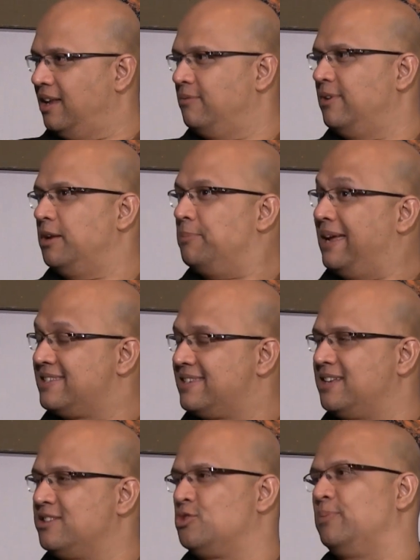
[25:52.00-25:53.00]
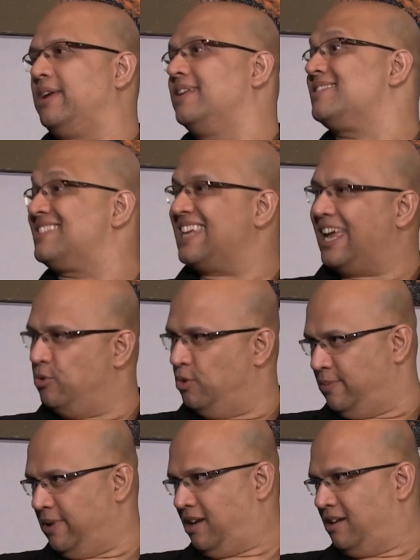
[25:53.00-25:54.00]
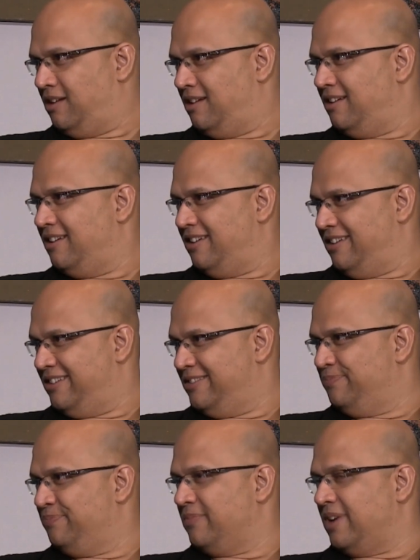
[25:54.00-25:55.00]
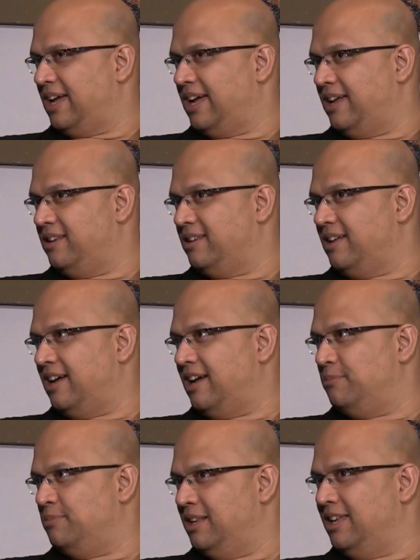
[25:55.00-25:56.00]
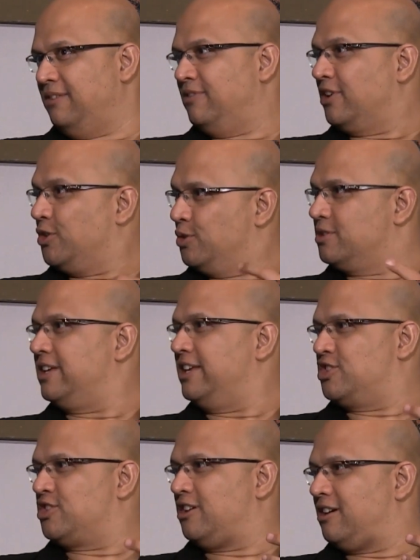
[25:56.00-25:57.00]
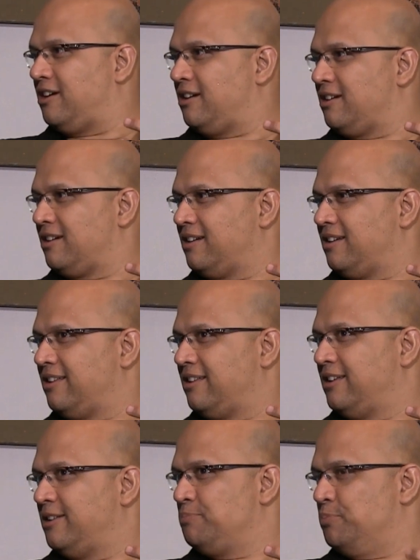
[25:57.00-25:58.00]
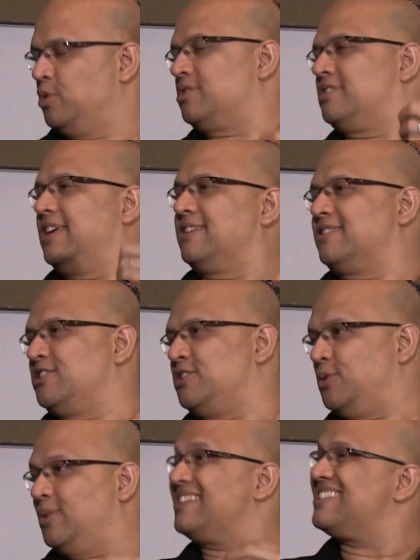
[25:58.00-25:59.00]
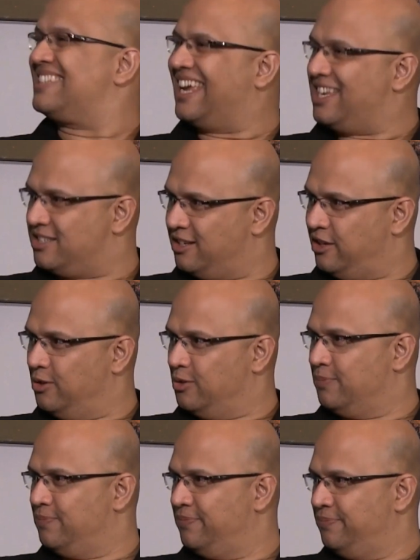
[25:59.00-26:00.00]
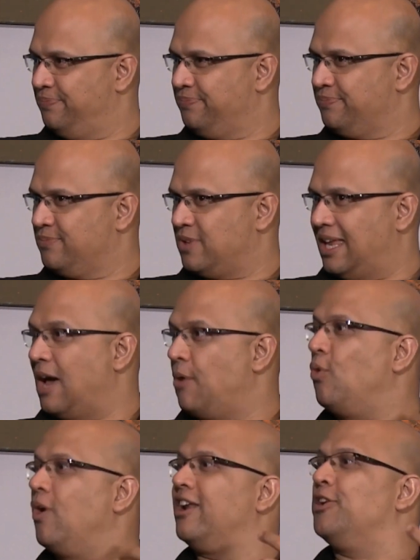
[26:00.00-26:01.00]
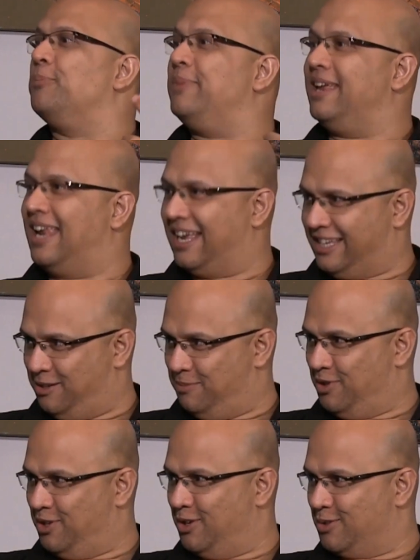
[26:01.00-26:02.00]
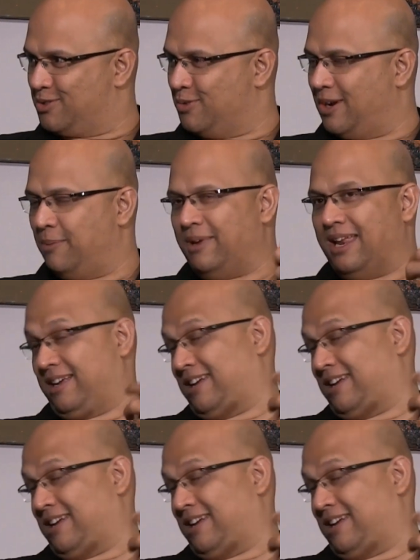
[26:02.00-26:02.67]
and when it made sense to me, it stayed with me. And I believe a good teacher puts things into you that stays in you, and I wanted to be like him, you know. So I mean,